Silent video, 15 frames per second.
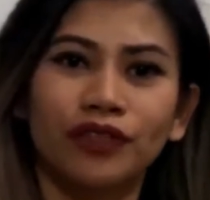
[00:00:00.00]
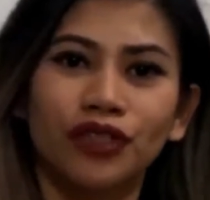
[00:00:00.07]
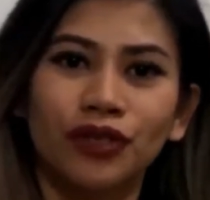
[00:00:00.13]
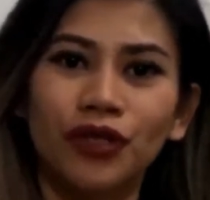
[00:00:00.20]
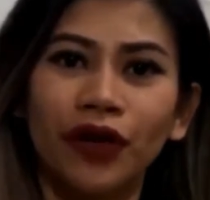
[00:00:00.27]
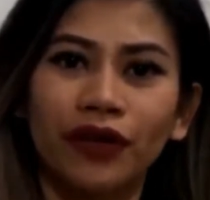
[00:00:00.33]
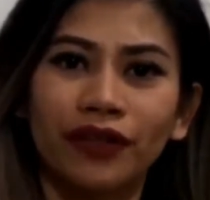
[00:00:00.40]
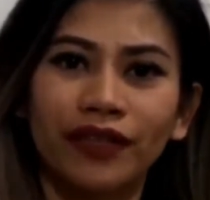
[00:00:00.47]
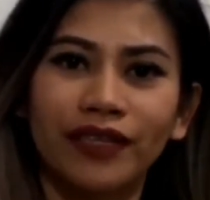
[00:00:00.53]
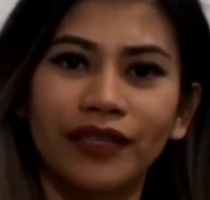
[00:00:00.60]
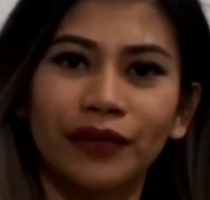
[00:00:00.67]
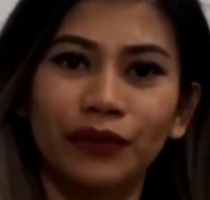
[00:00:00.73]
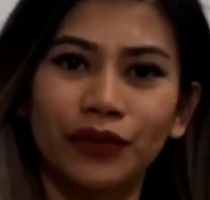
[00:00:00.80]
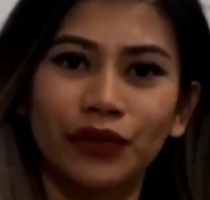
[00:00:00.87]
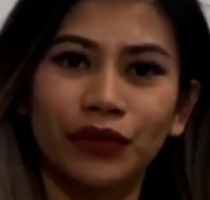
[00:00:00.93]
shocked
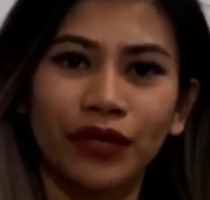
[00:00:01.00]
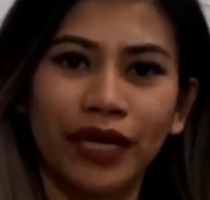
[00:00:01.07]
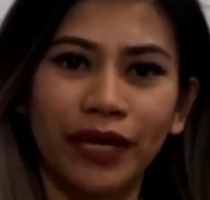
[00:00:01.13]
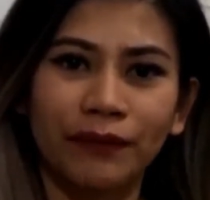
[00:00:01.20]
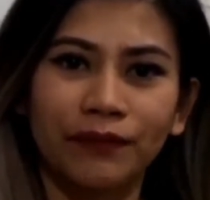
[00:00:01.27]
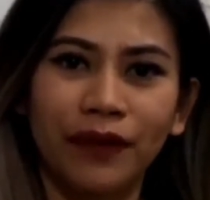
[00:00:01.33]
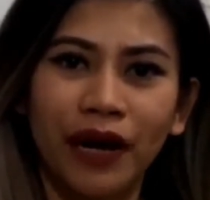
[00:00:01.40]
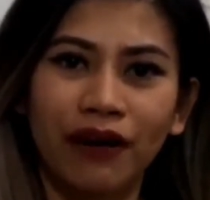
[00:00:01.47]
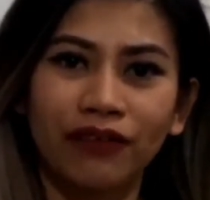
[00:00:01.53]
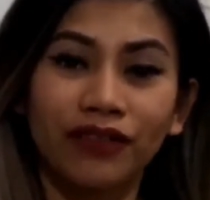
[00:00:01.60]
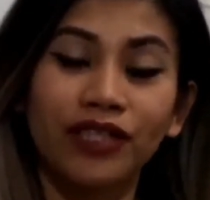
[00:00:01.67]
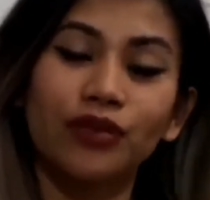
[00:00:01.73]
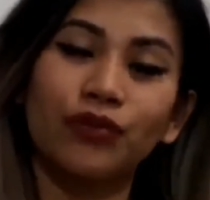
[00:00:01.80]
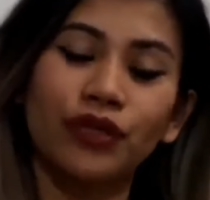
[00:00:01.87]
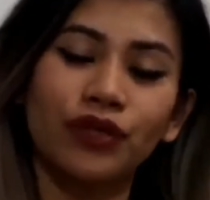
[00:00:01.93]
that it was only eight
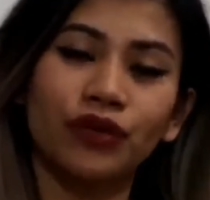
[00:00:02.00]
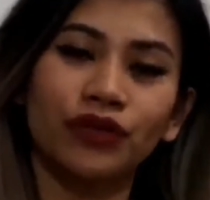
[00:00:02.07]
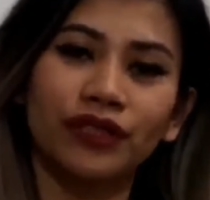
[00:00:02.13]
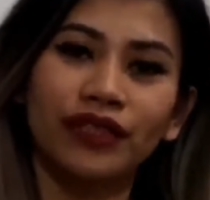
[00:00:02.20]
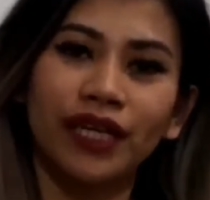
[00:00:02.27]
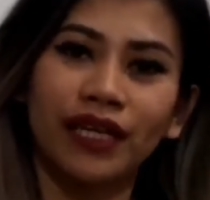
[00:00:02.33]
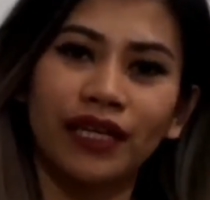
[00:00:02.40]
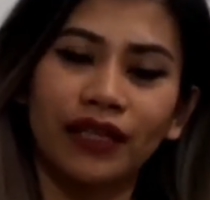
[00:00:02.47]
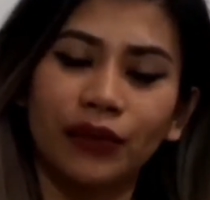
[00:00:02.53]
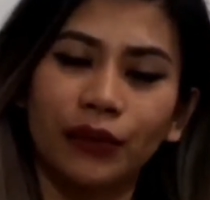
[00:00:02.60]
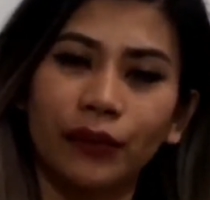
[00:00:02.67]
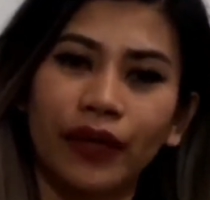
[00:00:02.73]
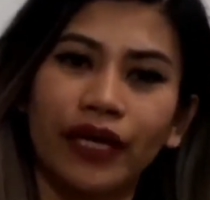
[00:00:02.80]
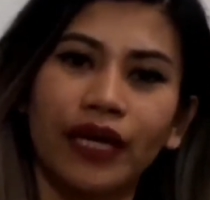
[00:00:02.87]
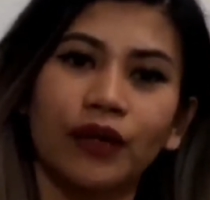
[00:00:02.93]
pound. This was on sale
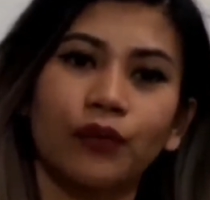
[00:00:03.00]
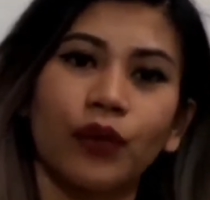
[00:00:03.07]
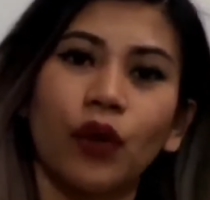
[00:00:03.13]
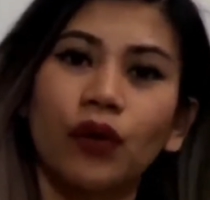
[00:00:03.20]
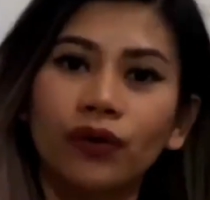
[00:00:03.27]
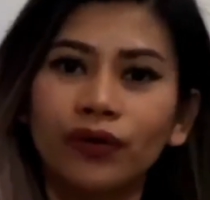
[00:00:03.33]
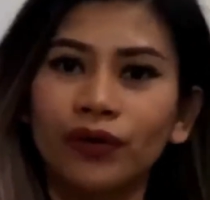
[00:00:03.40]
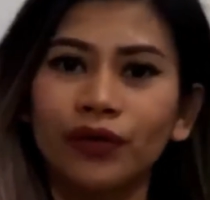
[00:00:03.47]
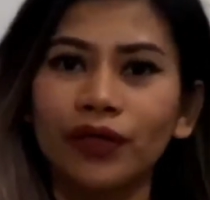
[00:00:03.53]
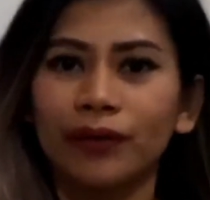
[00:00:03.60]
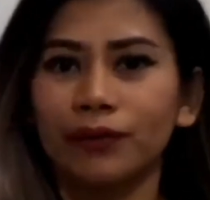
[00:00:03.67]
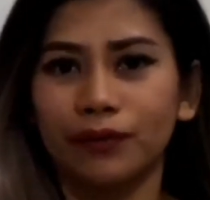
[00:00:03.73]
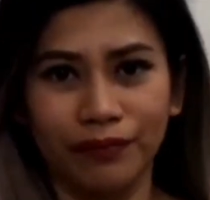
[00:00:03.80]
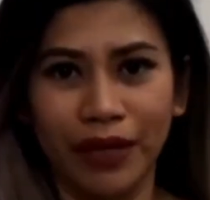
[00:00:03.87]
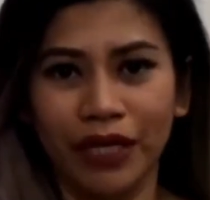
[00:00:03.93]
anyway, and we all know
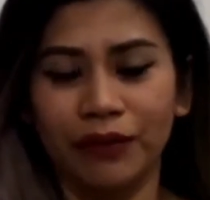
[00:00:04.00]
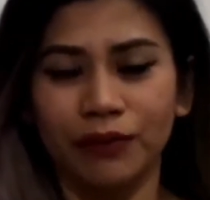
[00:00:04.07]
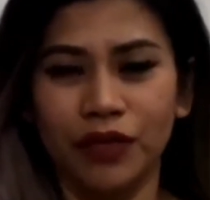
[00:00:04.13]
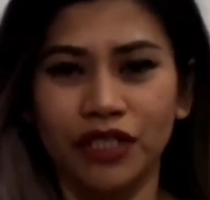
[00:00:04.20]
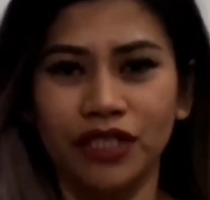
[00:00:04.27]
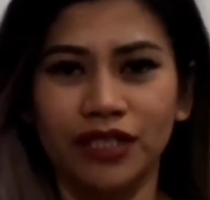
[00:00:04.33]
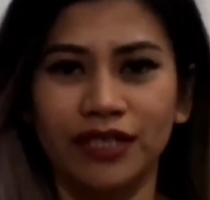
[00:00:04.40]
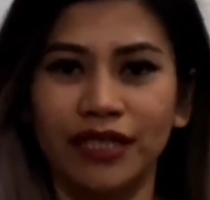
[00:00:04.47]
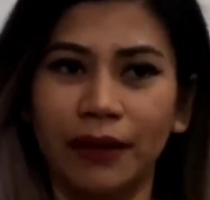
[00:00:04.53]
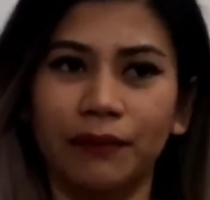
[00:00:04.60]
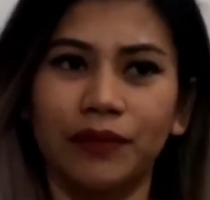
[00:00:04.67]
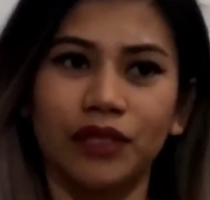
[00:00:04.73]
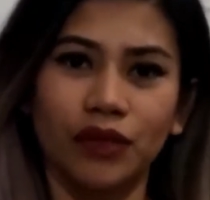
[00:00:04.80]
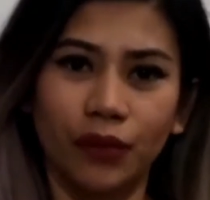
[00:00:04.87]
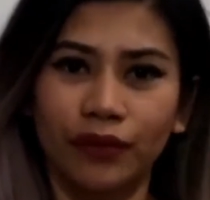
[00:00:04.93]
that makeup brushes can
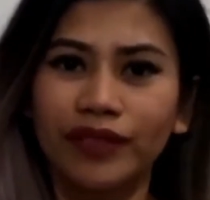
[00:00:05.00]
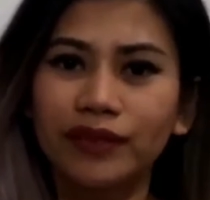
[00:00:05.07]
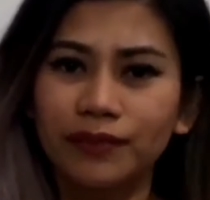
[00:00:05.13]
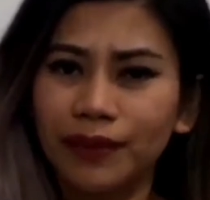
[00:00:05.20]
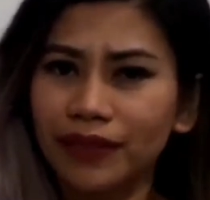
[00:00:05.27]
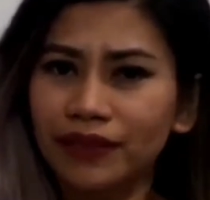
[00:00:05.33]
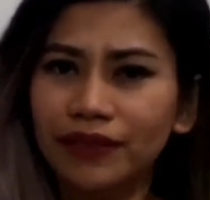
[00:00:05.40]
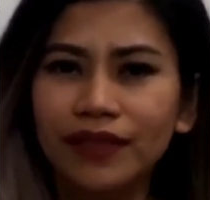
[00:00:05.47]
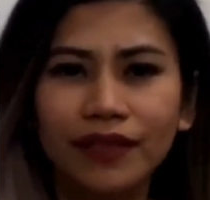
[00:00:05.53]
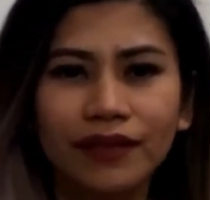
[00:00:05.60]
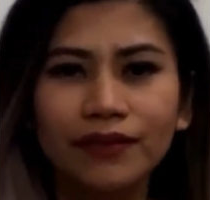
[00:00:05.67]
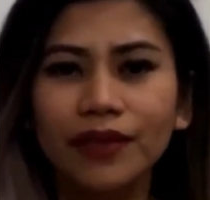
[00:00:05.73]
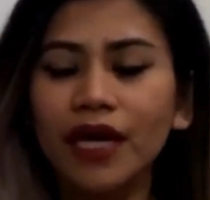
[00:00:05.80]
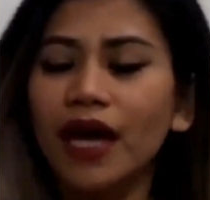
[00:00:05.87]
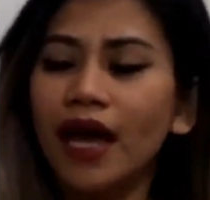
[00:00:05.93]
be so
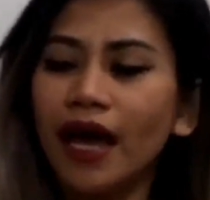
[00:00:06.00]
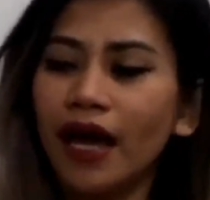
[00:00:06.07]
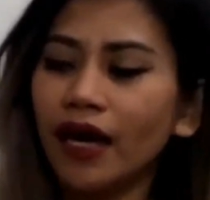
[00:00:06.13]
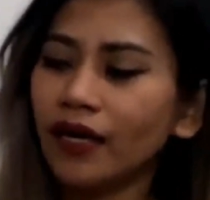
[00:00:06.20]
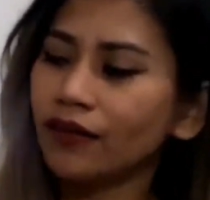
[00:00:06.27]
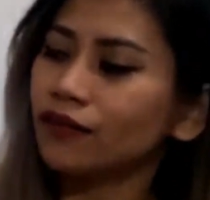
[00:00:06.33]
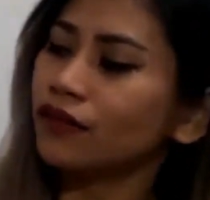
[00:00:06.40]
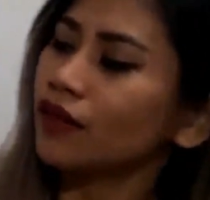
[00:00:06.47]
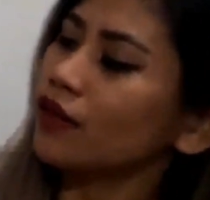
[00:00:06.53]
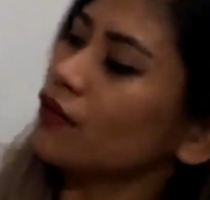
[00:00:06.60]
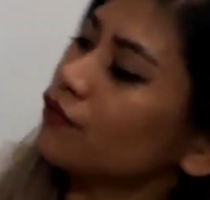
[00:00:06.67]
expensive. And